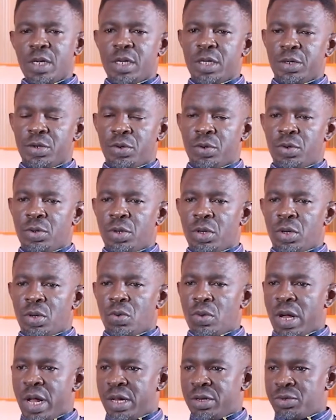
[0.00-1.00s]
You know,
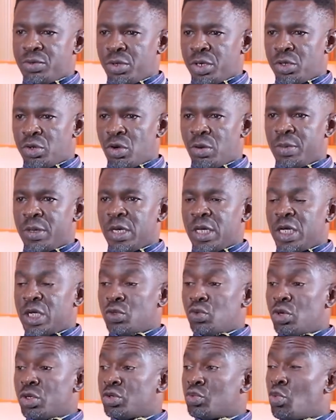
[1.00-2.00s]
while growing up,
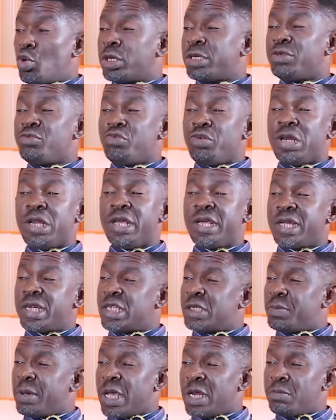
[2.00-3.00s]
it was what really
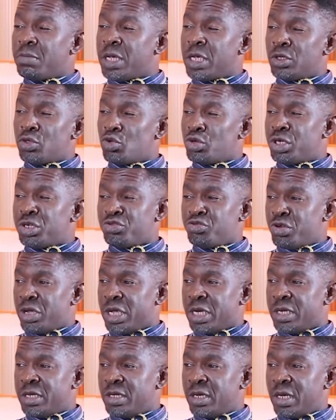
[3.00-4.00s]
inspired me into the
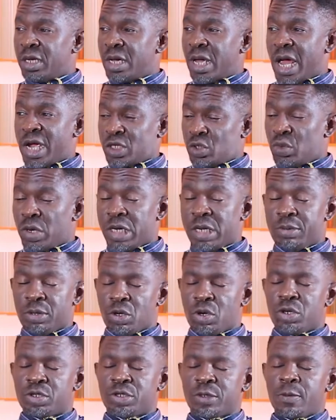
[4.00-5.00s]
trade, actually,
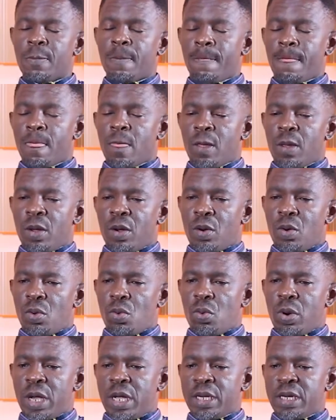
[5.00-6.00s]
because
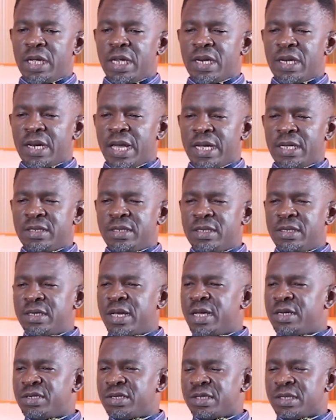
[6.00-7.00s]
when in
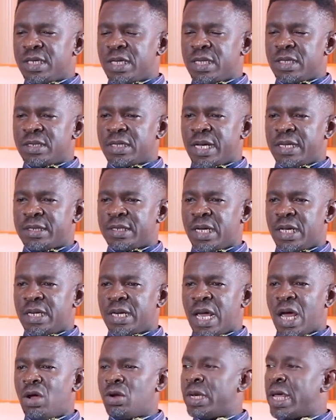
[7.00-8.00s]
1996, I
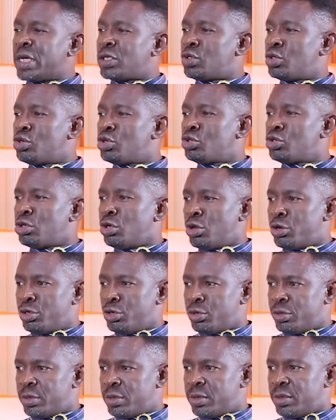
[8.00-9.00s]
said I would like to go to
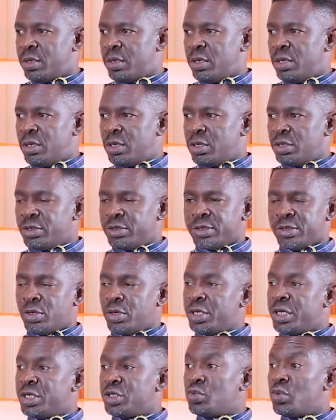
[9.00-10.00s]
London to
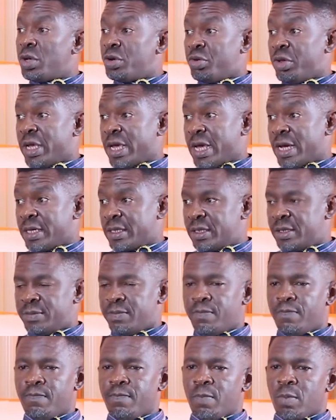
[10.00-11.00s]
study jewelry act.
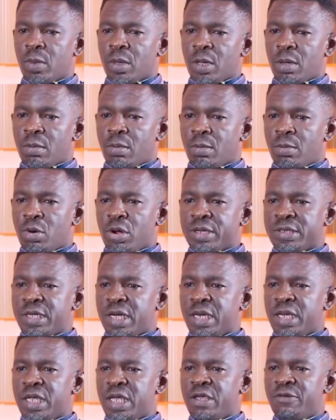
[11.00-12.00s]
But I
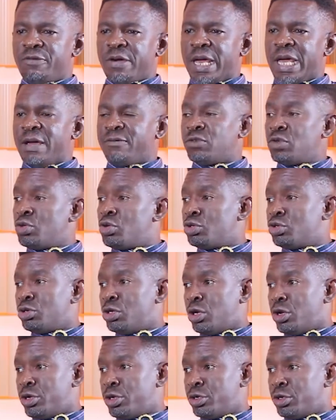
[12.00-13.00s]
said, if I have to go
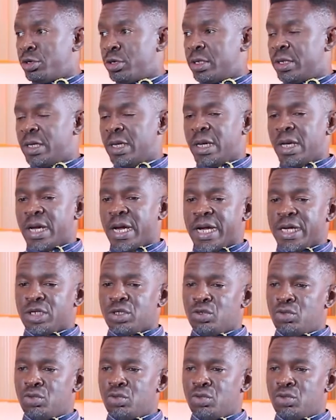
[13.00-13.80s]
to London, I